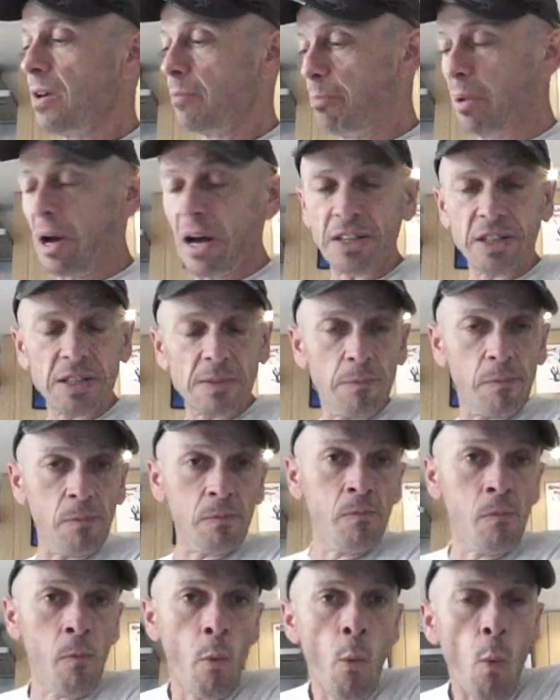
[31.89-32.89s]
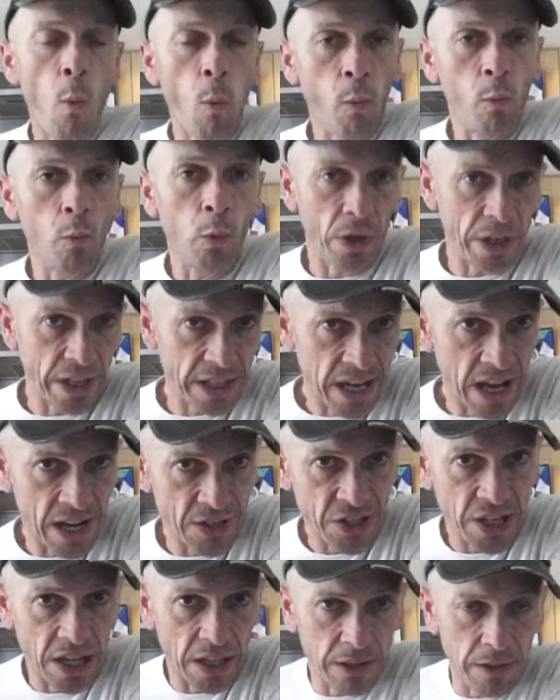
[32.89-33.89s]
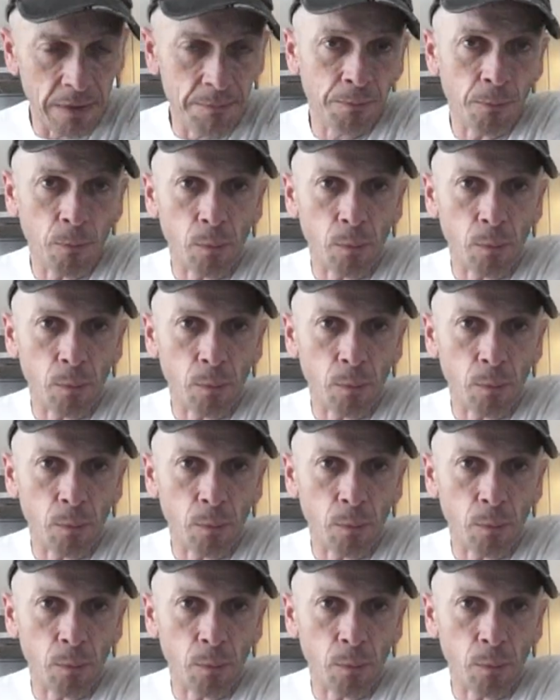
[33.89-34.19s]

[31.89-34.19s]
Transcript: But what I can tell you,